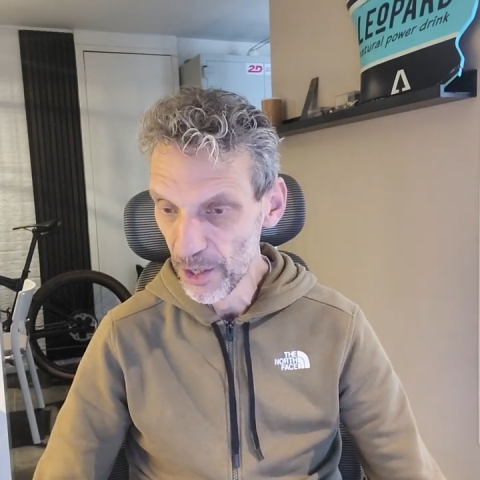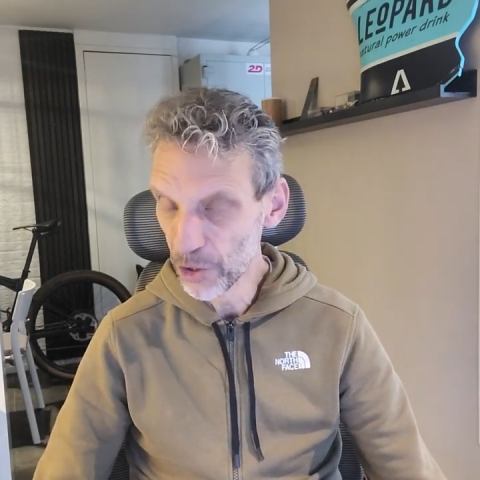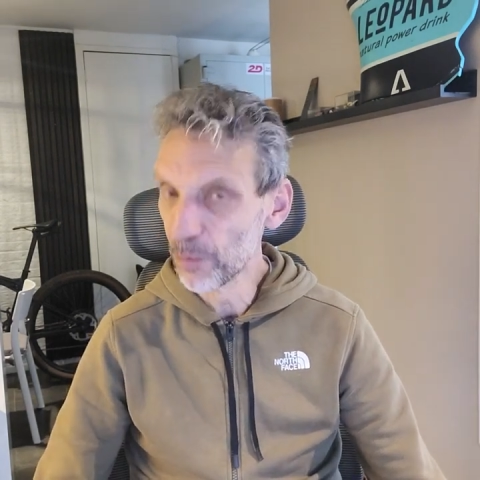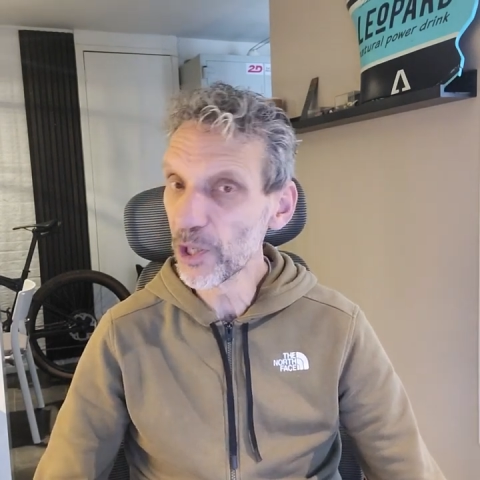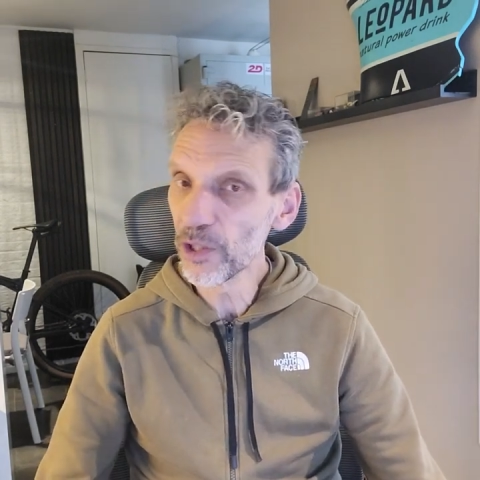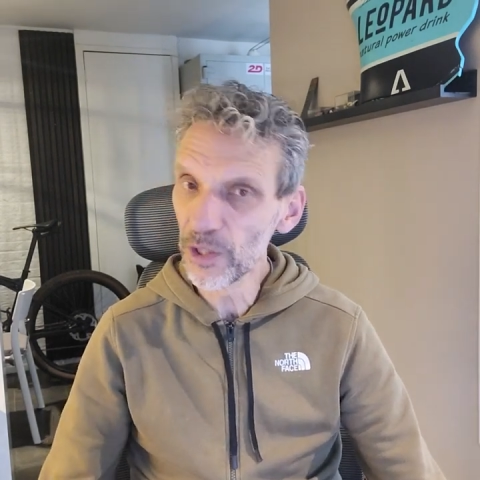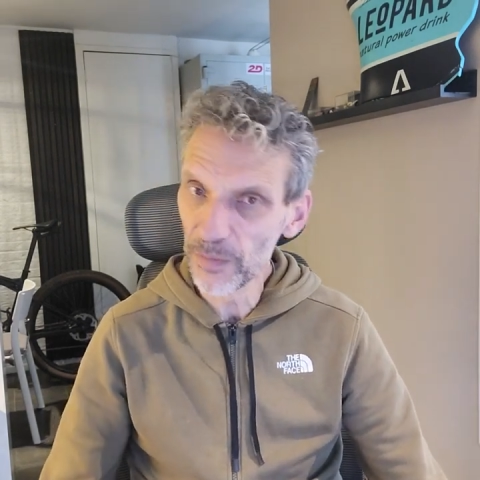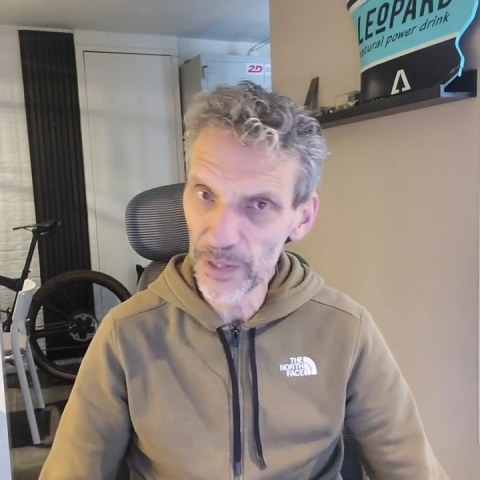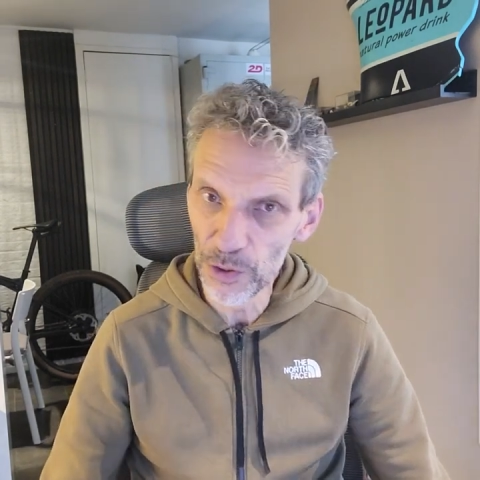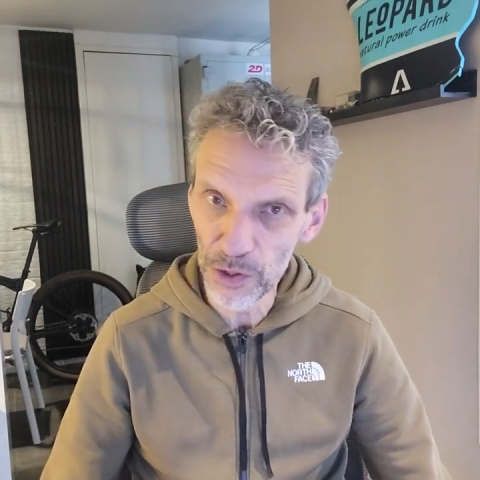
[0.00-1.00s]
Tomorrow they
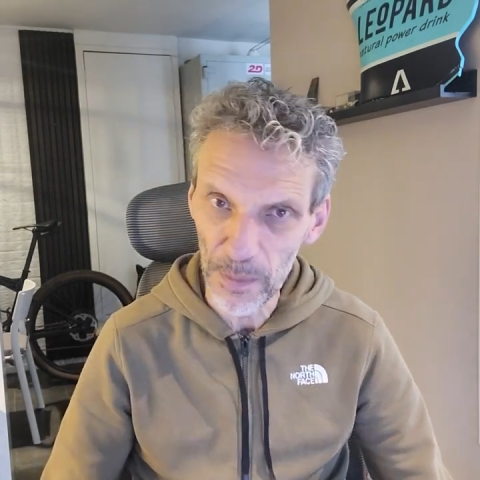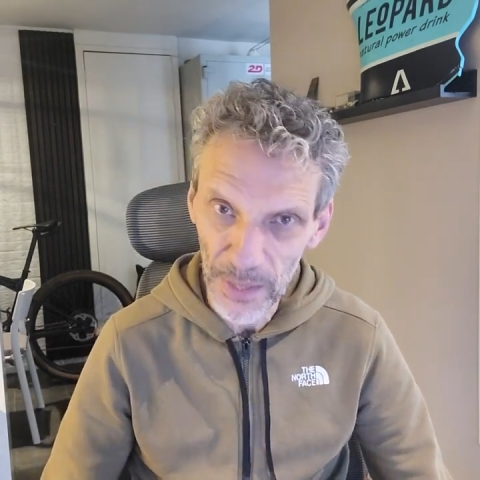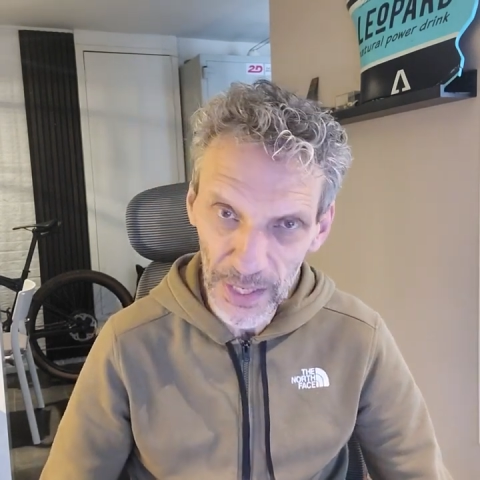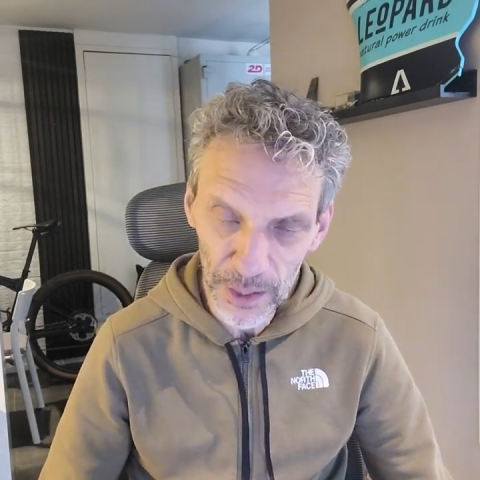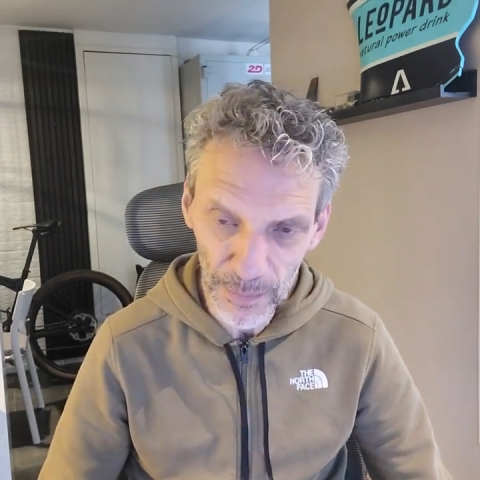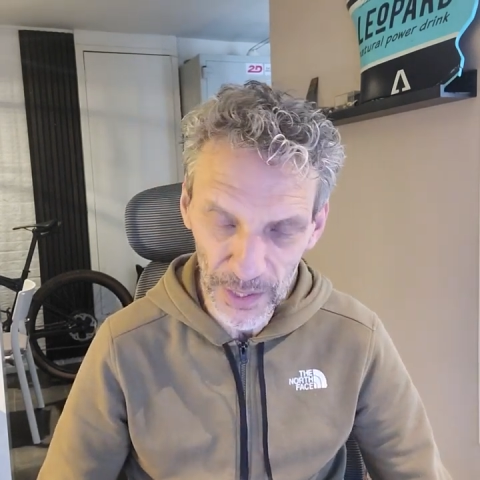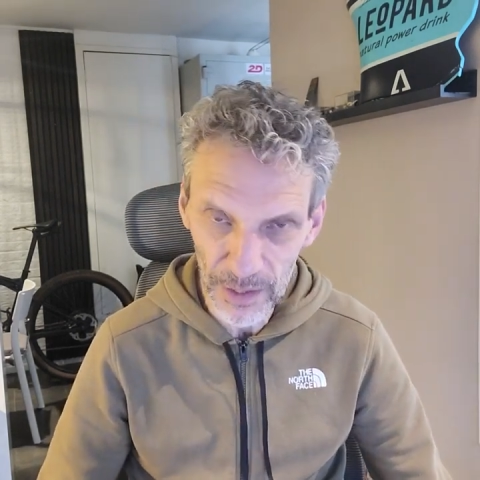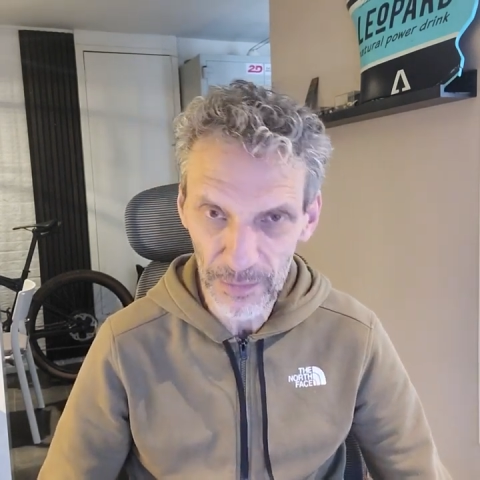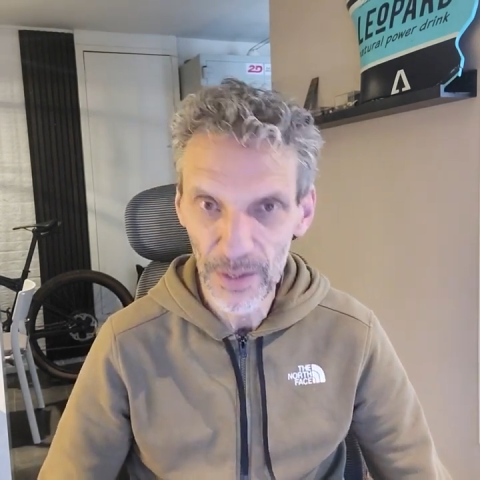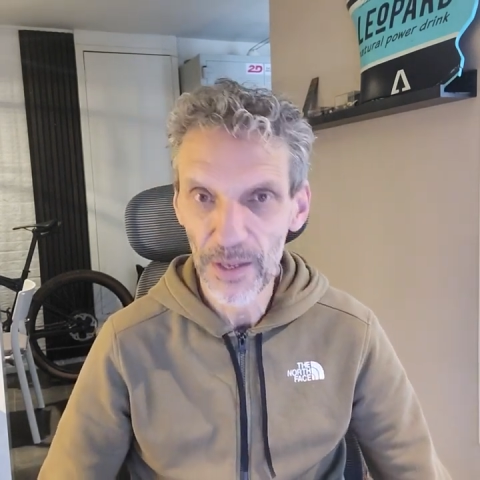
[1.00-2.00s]
will use the medium rear.